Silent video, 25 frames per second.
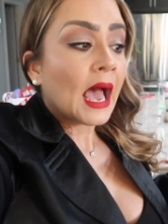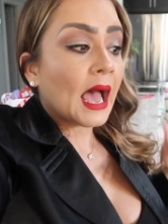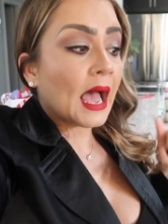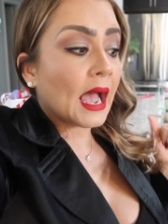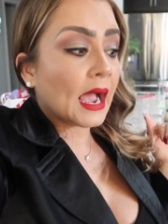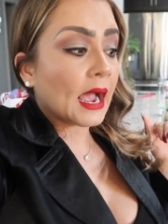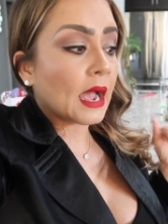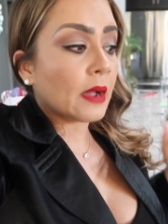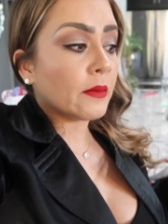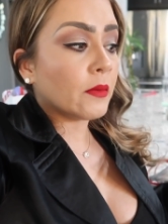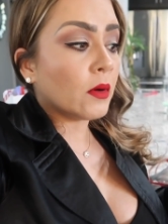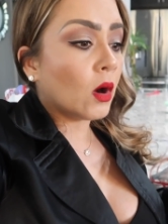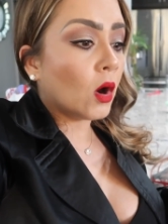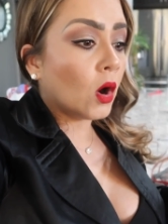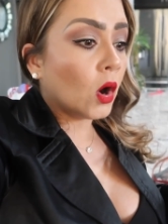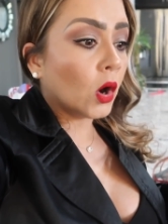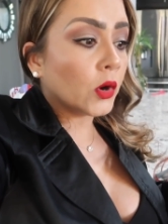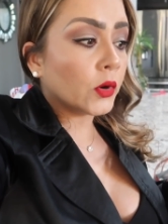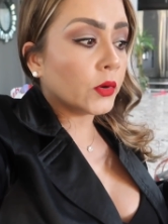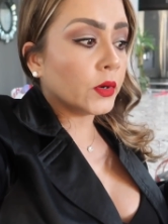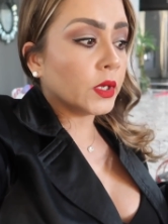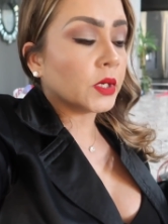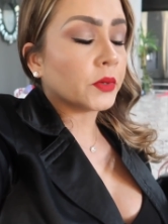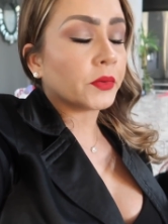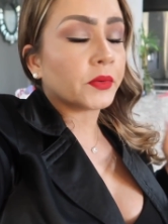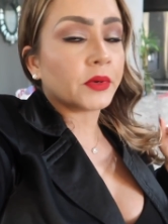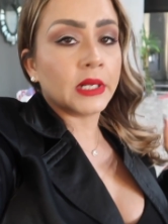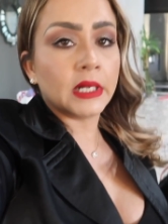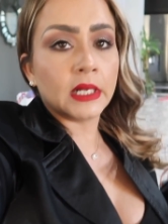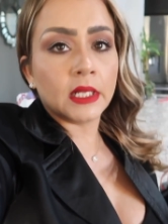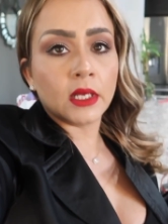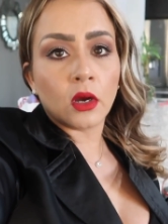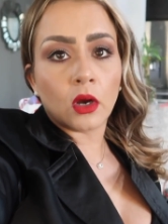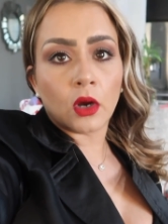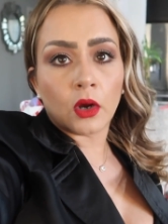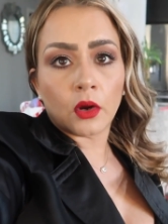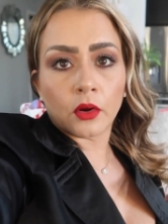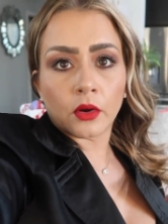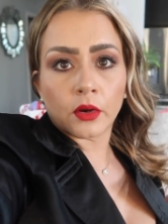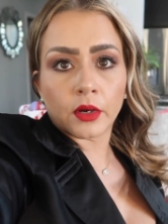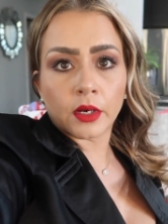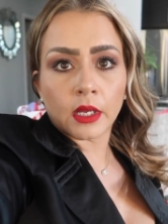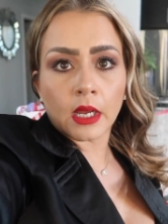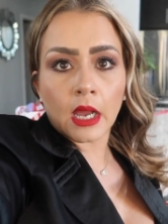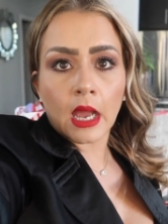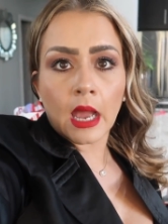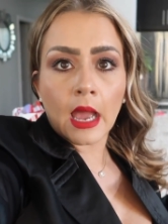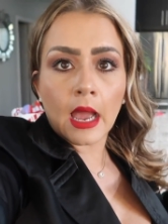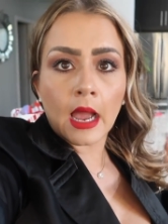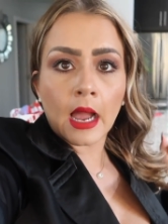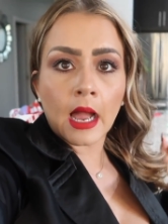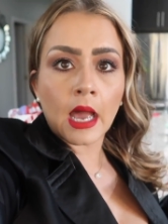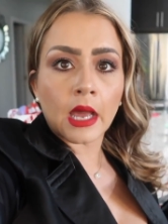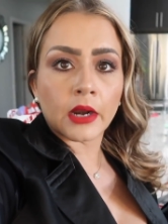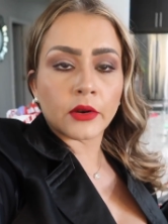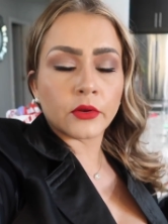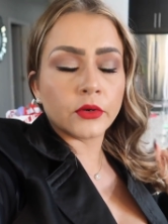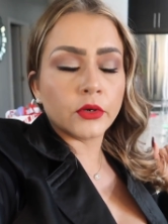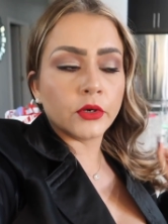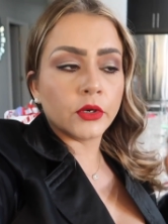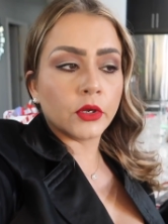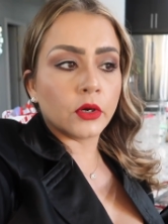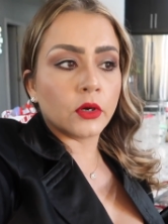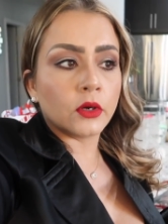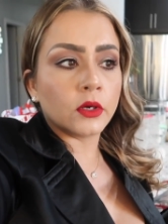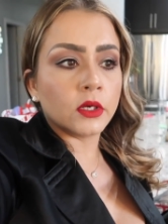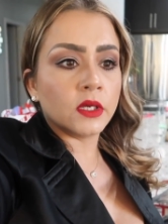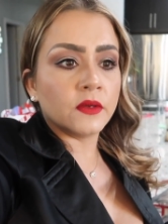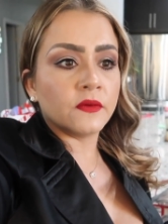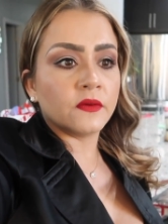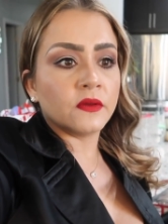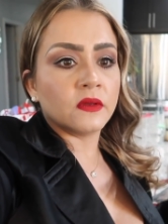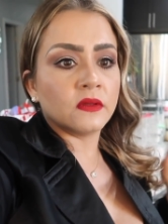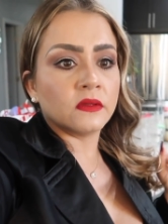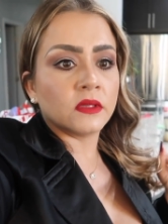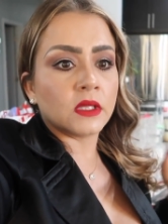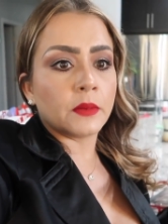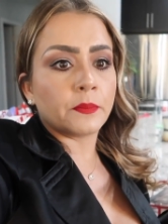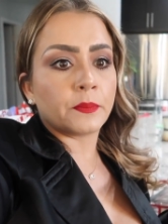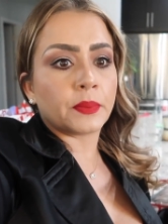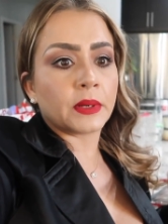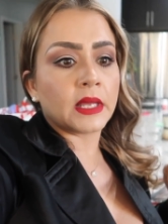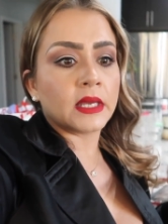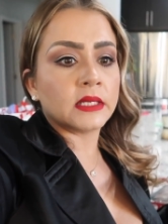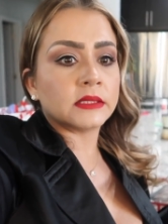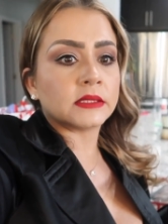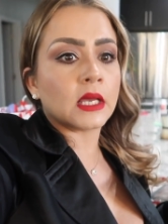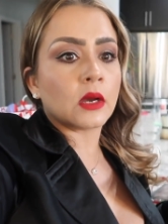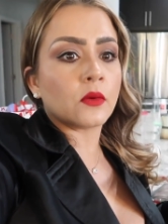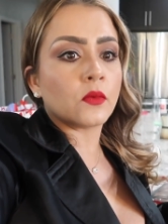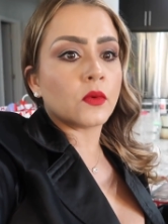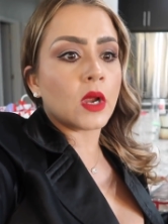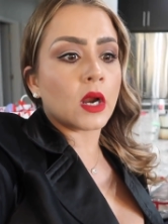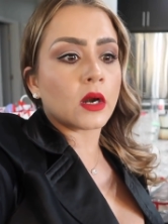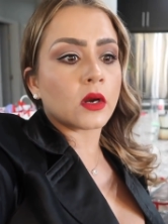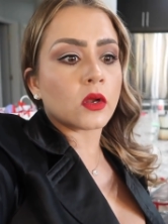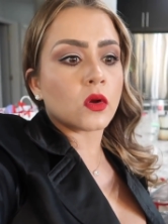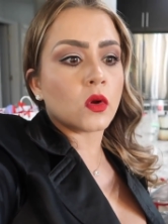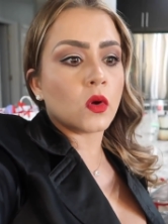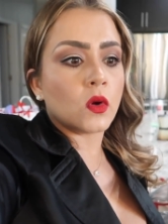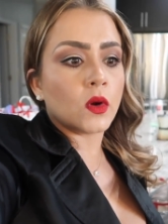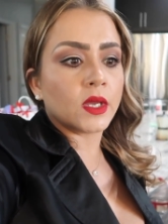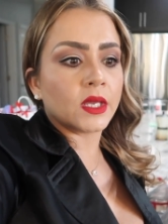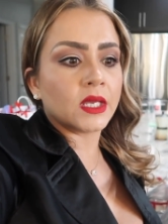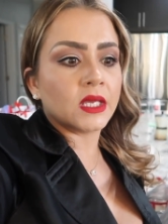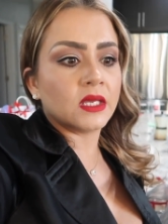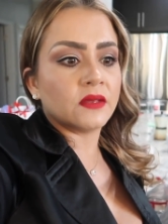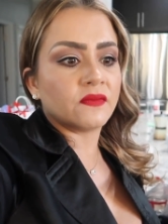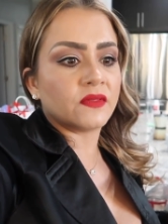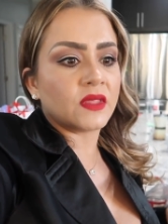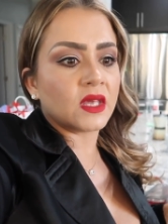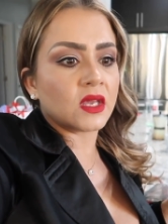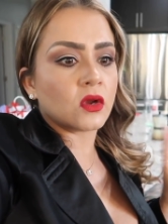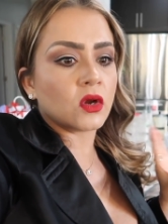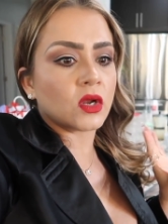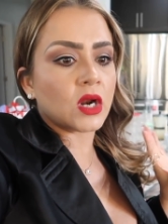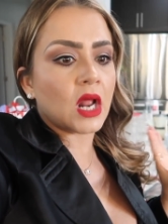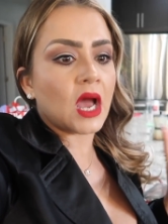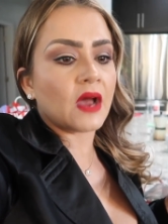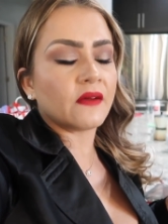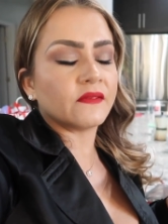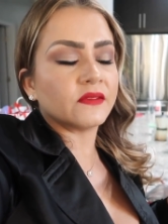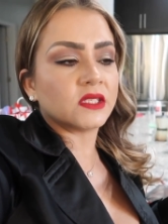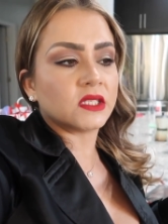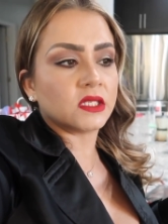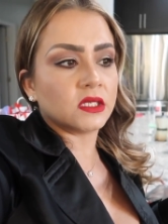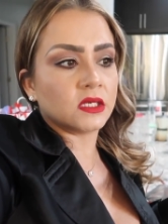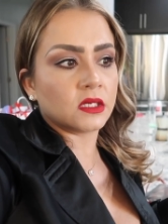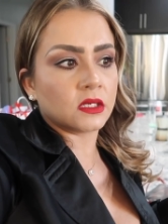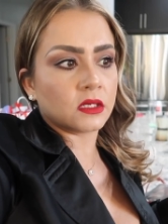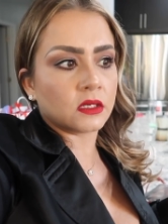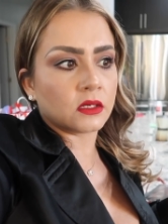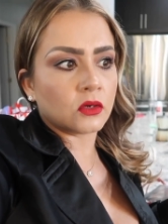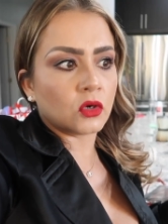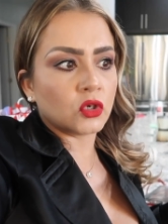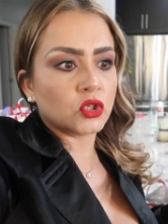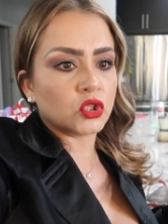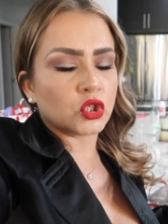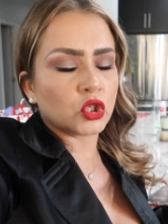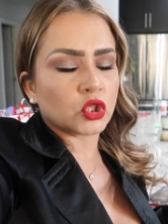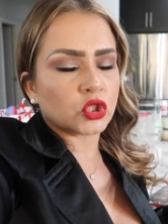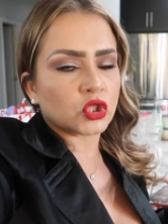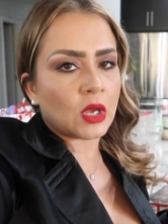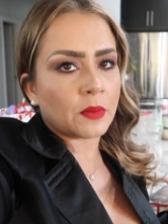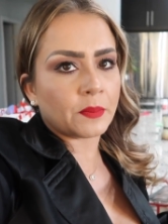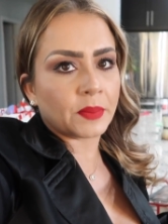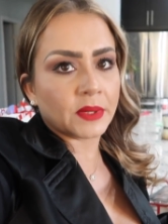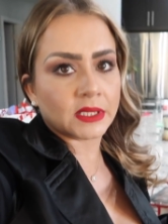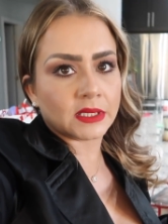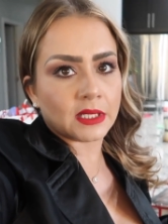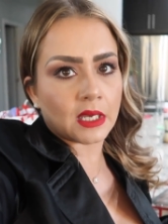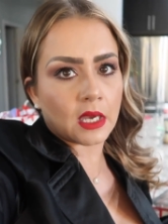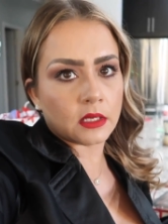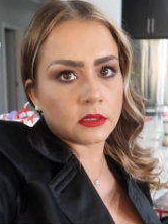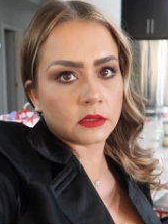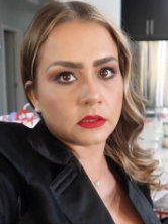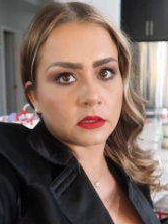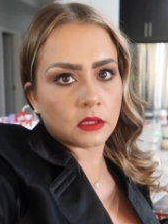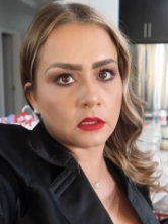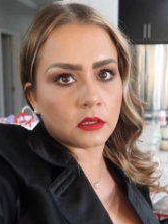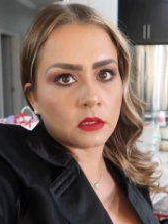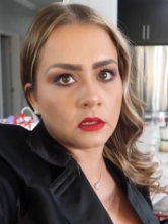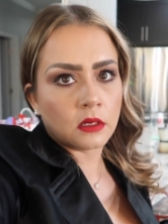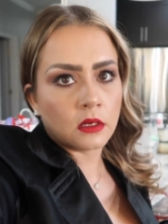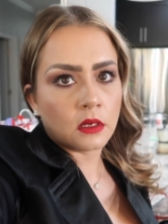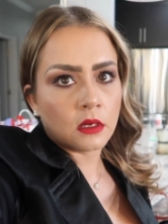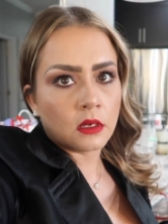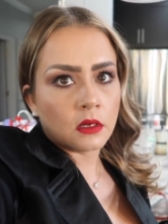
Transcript: And I'm hungry, really hungry. And I don't know if in the place that we are going, if they're gonna have dinner or just appetizer